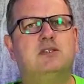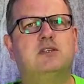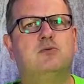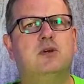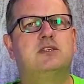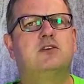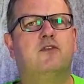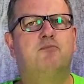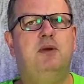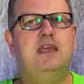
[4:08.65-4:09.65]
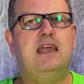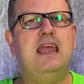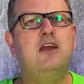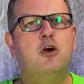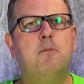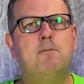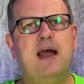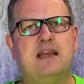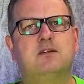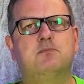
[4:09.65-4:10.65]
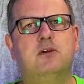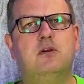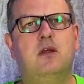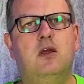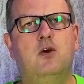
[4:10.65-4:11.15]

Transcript: the risk of being incompatible